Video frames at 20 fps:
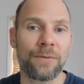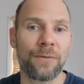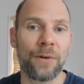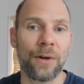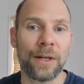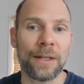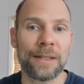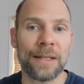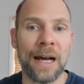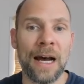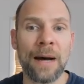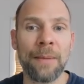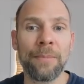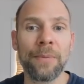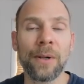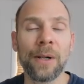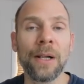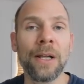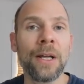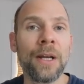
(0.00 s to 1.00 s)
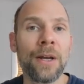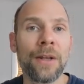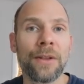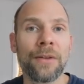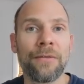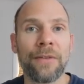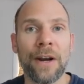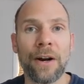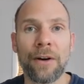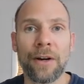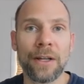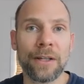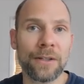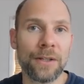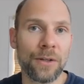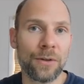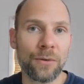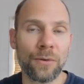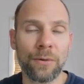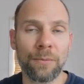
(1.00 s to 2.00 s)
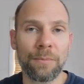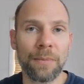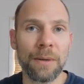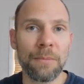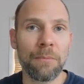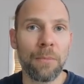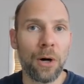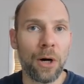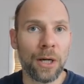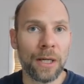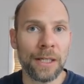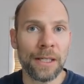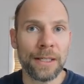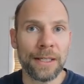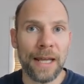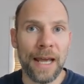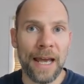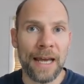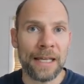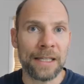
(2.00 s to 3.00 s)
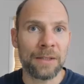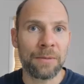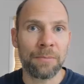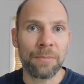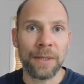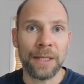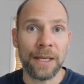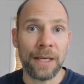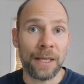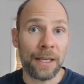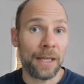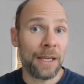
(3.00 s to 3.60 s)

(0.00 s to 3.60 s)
For example, the variances could be modeled as being